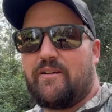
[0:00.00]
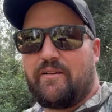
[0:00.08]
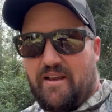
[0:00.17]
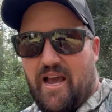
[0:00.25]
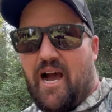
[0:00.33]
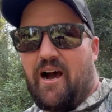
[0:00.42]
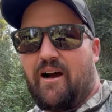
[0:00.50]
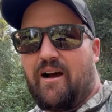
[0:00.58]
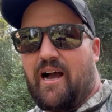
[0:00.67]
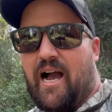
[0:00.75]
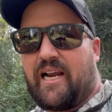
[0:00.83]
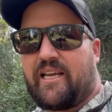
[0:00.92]
Now
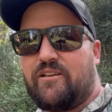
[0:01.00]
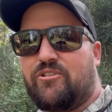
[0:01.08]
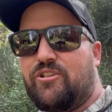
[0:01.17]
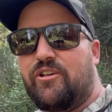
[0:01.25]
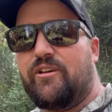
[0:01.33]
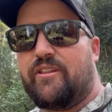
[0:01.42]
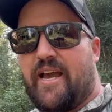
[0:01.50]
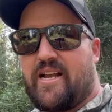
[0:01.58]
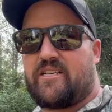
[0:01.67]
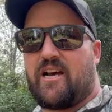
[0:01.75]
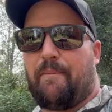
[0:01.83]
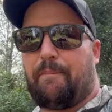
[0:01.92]
I can do that
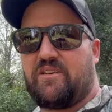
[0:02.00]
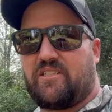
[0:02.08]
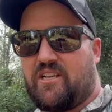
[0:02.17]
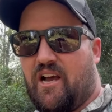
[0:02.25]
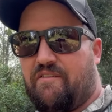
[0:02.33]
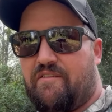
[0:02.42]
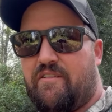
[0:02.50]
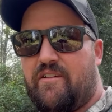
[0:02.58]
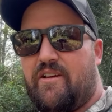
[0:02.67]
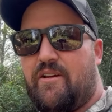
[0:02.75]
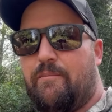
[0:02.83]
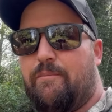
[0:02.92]
type of stuff
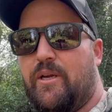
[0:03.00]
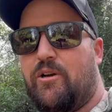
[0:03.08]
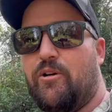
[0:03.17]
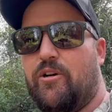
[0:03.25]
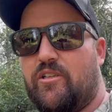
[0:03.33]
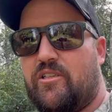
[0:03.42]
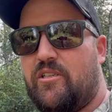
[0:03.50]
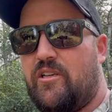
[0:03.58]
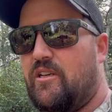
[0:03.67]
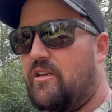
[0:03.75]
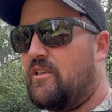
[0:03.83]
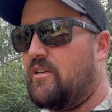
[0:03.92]
because
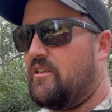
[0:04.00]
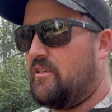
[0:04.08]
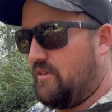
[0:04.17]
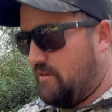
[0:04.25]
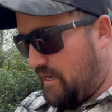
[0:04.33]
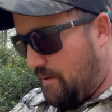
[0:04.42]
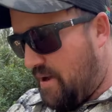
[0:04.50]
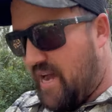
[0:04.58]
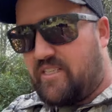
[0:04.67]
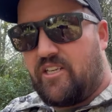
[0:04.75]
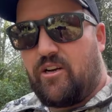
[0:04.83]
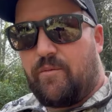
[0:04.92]
I'm
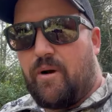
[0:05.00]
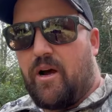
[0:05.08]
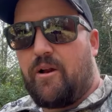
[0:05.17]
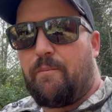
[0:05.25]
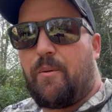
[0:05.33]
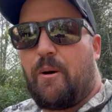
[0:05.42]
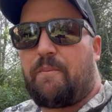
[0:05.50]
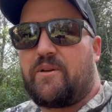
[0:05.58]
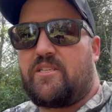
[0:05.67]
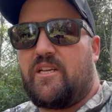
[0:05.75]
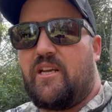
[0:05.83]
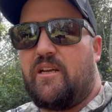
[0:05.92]
hunting on my own
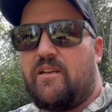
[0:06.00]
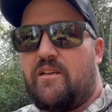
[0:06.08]
property